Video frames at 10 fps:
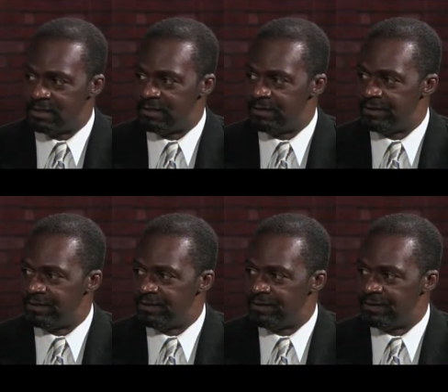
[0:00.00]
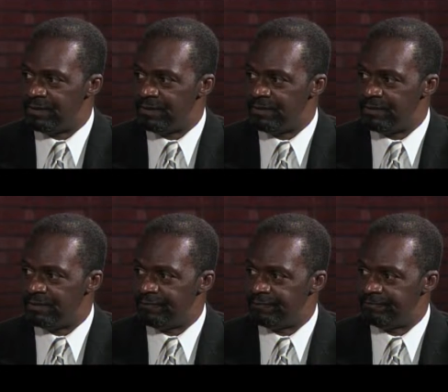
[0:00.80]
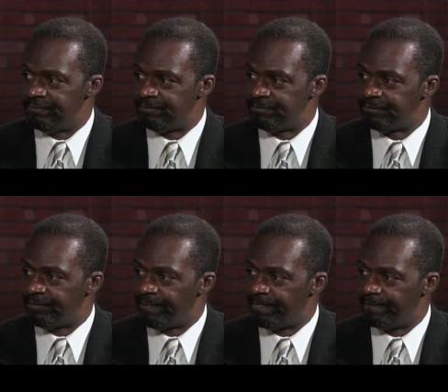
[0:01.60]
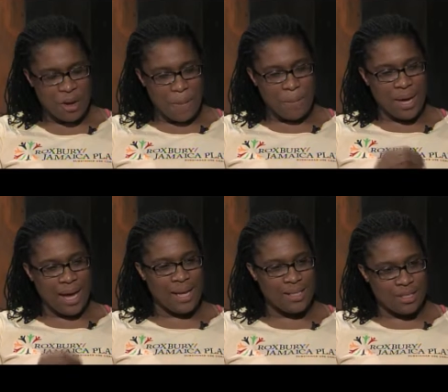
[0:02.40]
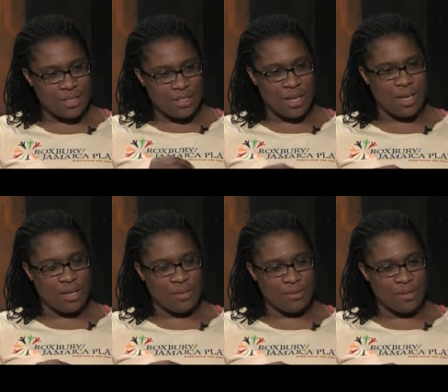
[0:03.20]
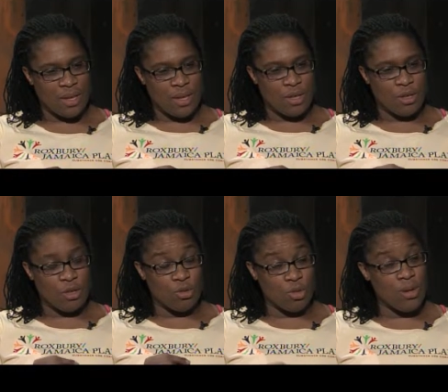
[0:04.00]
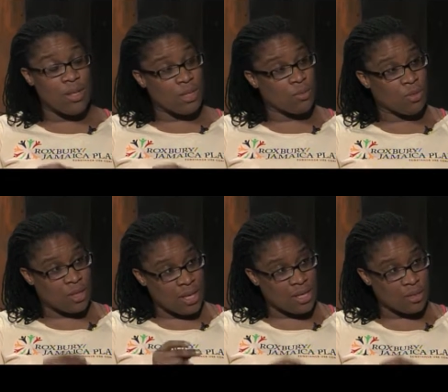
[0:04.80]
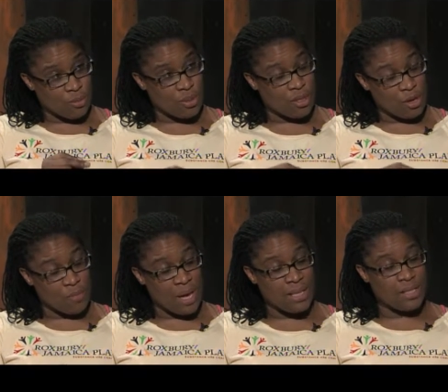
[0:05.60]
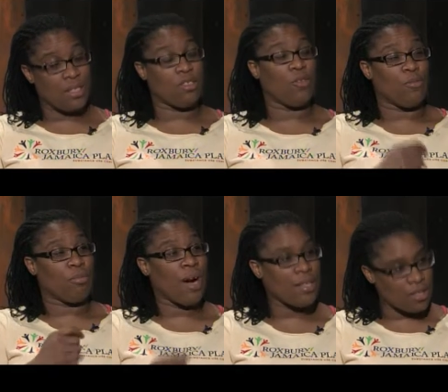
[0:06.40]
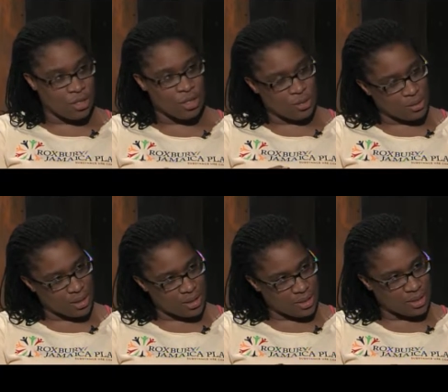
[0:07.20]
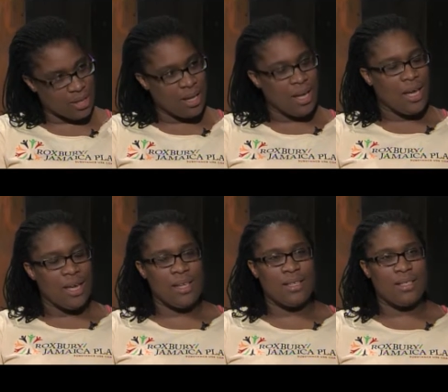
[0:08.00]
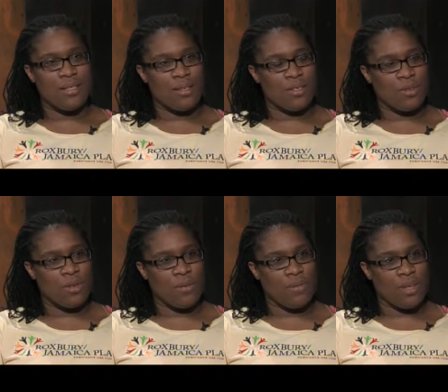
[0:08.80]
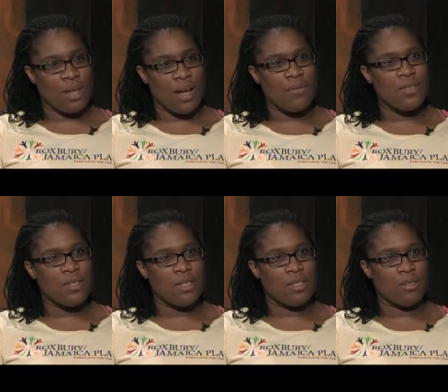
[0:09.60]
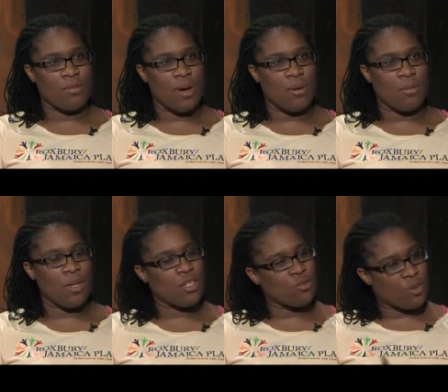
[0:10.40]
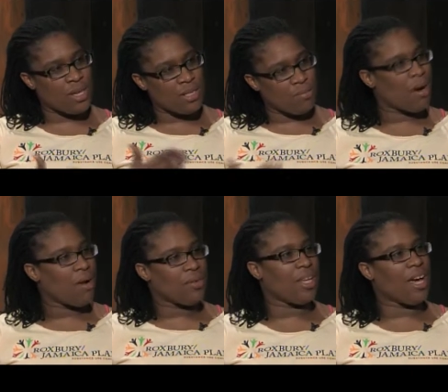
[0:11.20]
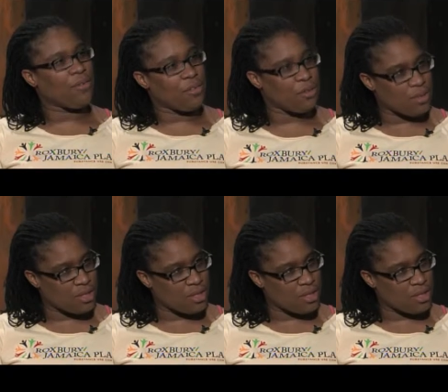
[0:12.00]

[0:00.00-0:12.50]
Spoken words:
Right. And I know that one of your passions in, you know, doing this work, and actually one of your passions that you've brought to the coalition is sort of the conversation around what does race and poverty have to do with substance